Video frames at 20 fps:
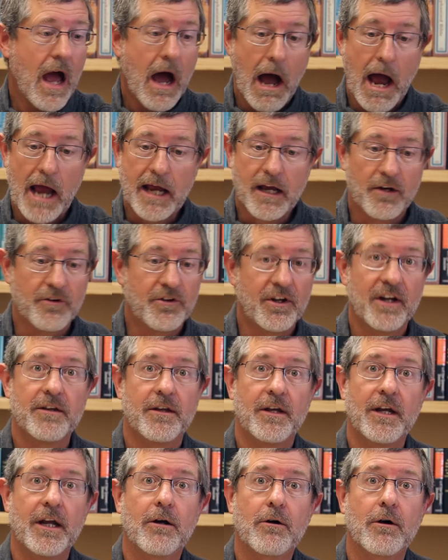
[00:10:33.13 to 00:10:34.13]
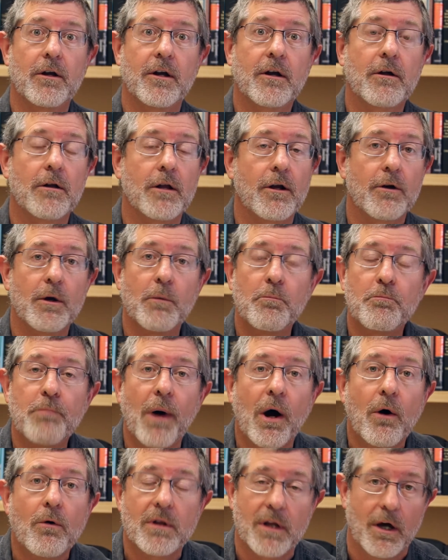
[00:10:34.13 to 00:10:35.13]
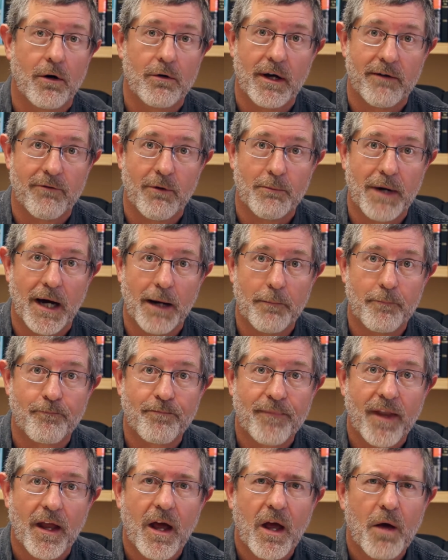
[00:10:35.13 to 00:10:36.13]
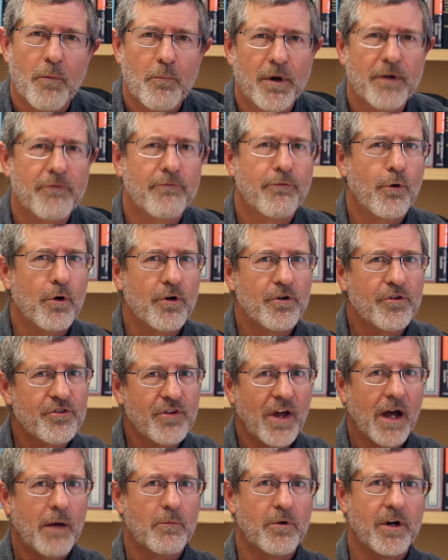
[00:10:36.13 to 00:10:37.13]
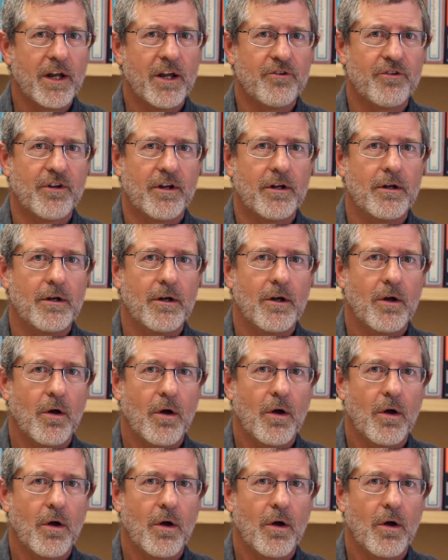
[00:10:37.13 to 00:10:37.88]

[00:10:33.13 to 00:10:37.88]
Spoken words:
I contend that he could have cleared a boatload of them up. But for some reason,